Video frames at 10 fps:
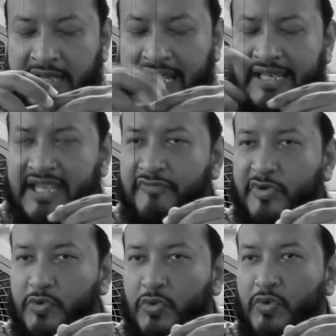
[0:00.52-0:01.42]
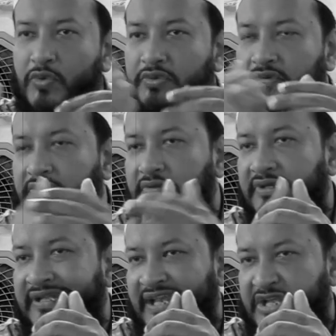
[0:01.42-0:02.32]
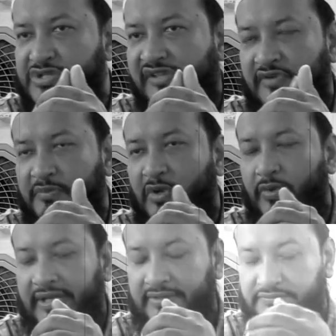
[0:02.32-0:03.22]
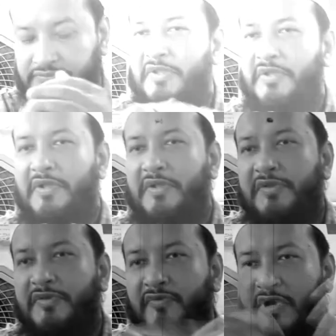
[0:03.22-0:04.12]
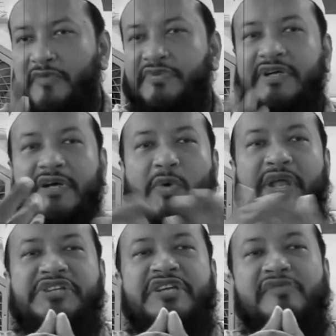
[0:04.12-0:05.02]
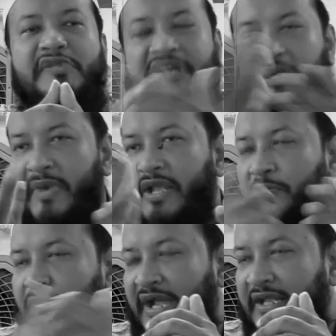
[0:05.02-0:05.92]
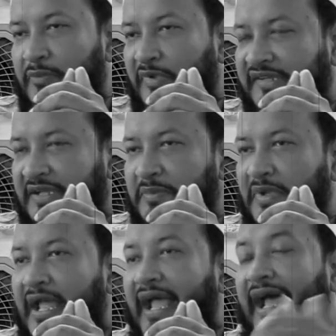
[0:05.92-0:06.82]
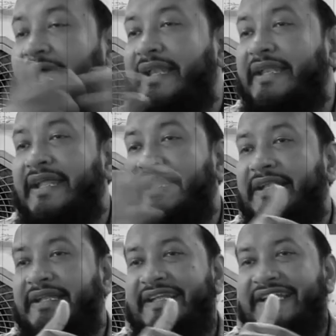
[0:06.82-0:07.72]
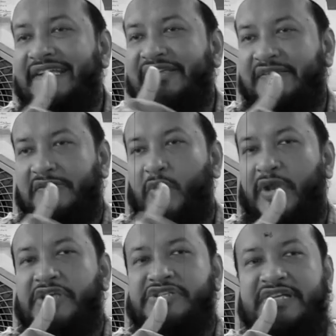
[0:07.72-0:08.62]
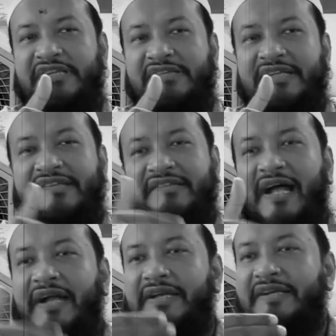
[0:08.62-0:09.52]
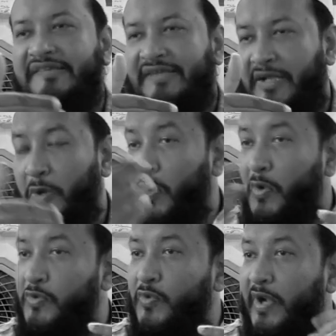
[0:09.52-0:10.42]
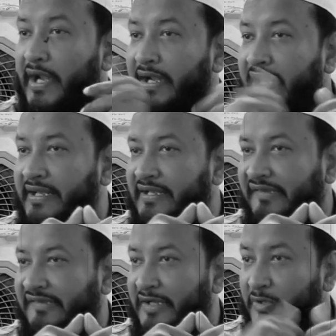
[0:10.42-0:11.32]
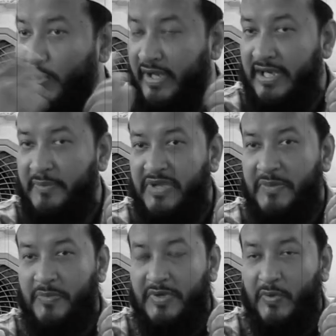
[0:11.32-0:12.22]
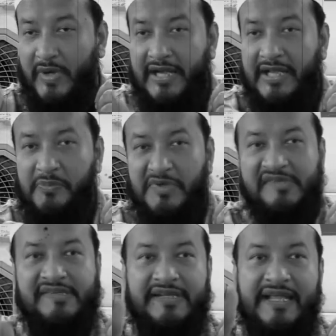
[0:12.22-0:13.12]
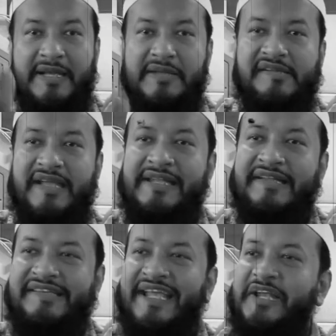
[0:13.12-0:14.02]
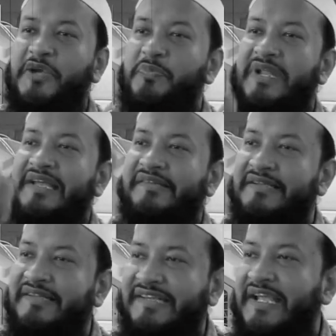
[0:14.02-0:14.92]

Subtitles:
And I'll give you two narrations from the Quran. So one of the Qureshis was killed by the Muslim. And then these Qureshis, they started saying, oh, you killed an innocent, you killed people, you killed a person in the sacred place, in the